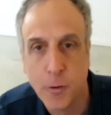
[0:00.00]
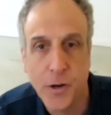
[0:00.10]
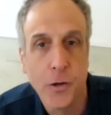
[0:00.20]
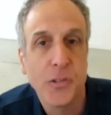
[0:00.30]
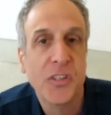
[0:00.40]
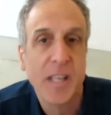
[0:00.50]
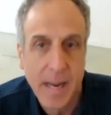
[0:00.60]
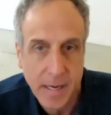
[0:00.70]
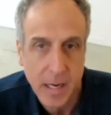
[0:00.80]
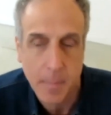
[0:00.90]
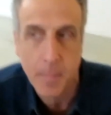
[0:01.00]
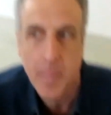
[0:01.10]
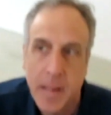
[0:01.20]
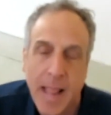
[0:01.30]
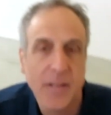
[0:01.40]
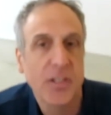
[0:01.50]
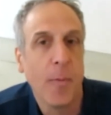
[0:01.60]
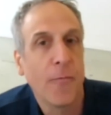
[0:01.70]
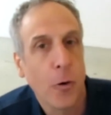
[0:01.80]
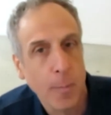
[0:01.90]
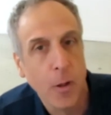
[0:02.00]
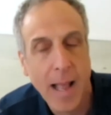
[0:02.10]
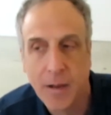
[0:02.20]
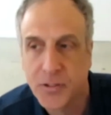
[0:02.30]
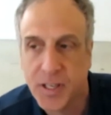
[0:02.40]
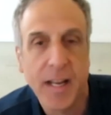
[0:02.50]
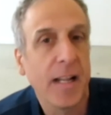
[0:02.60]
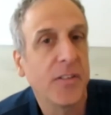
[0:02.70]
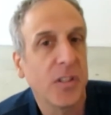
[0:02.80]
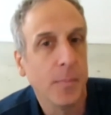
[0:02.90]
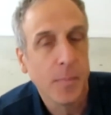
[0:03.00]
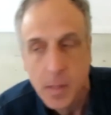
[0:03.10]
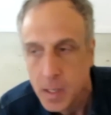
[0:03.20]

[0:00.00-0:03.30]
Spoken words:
for a new stadium and some affordable housing and some